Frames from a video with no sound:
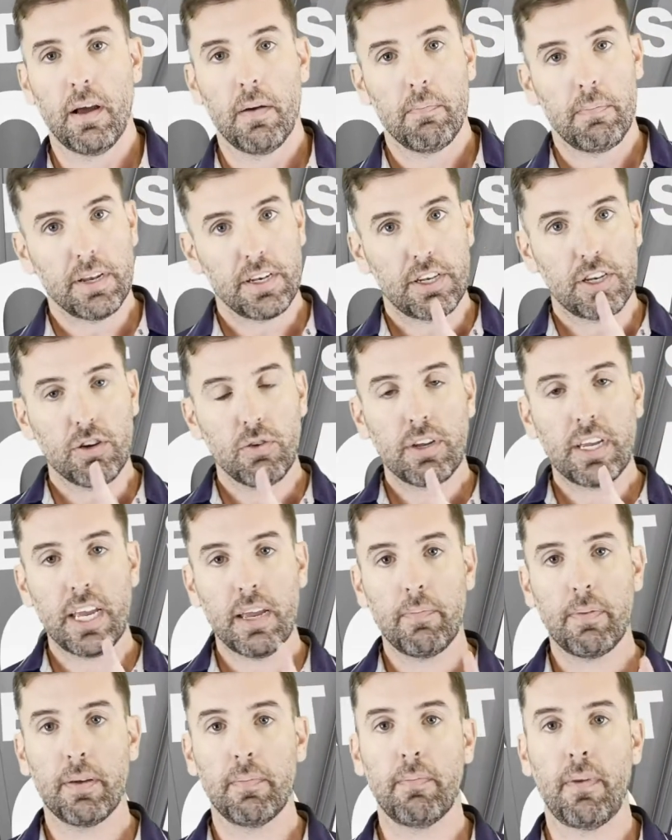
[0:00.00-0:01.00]
But do
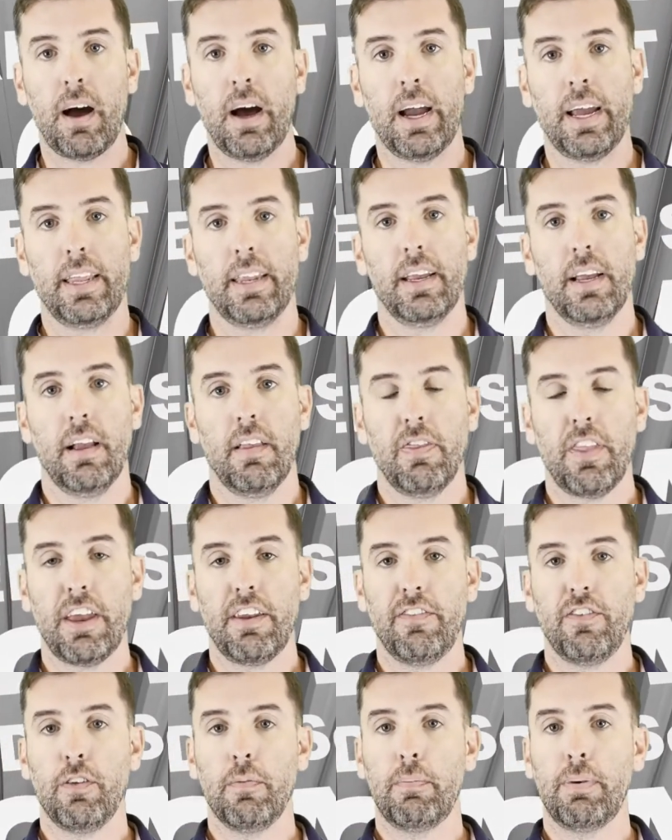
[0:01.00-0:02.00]
keep in mind that if you